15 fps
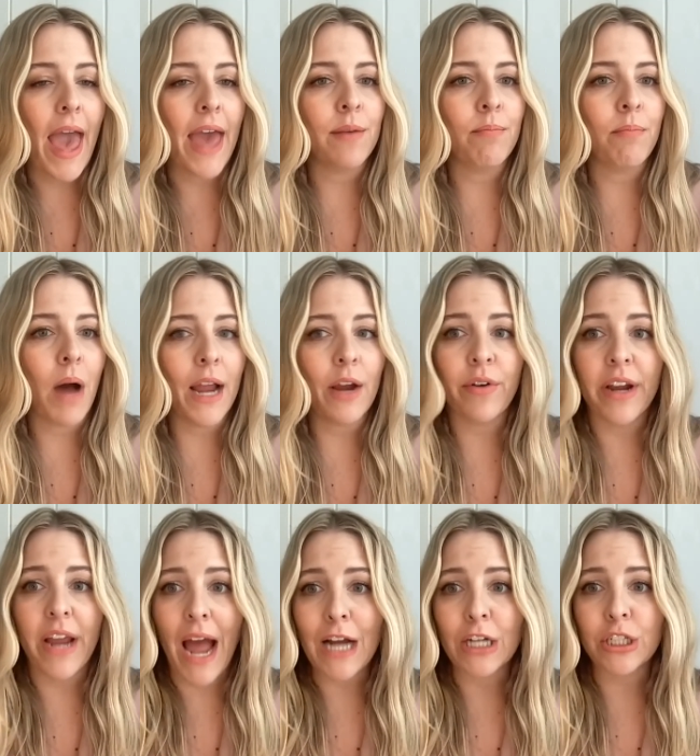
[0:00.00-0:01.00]
and my
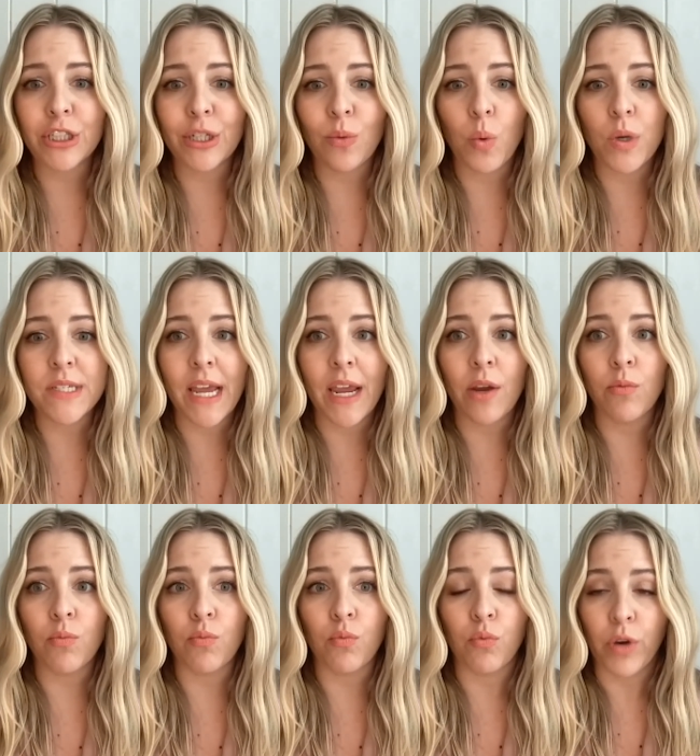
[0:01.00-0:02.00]
reaction was a
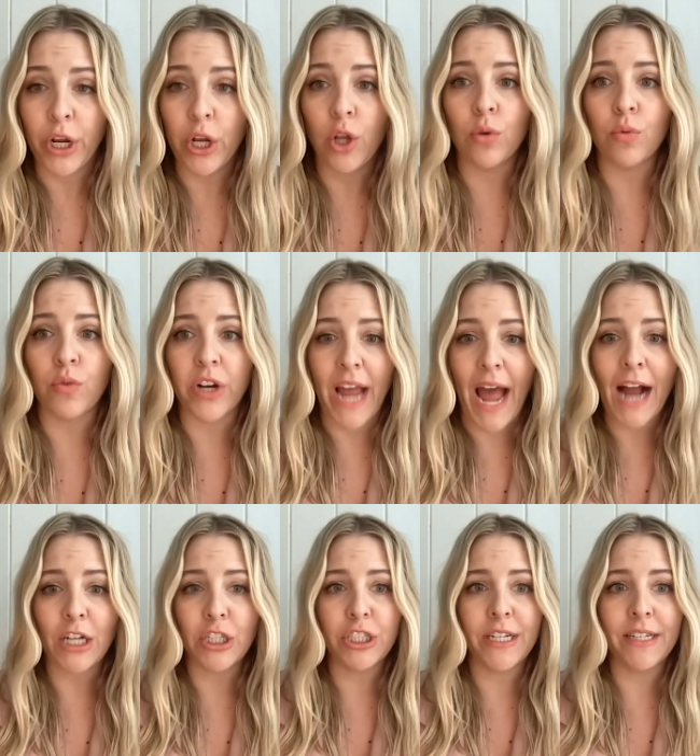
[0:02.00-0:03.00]
real
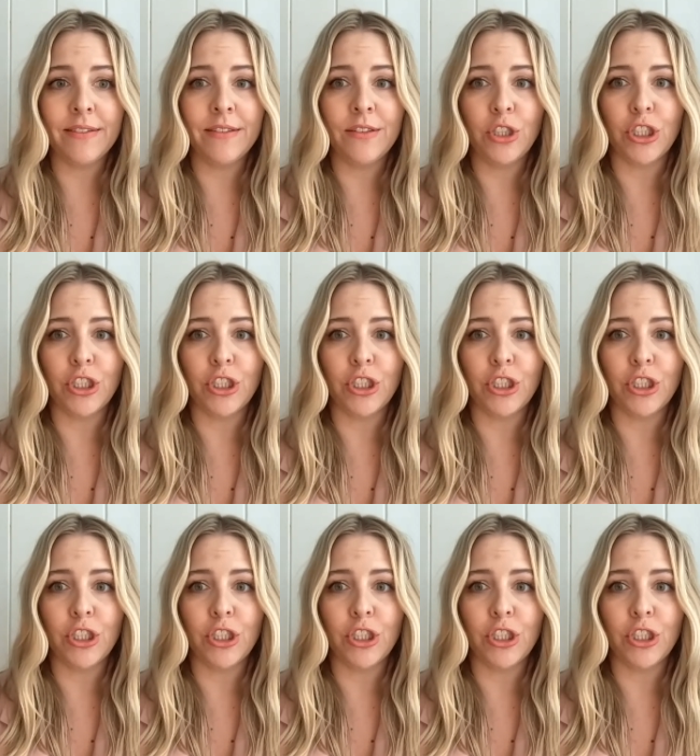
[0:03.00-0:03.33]
reaction.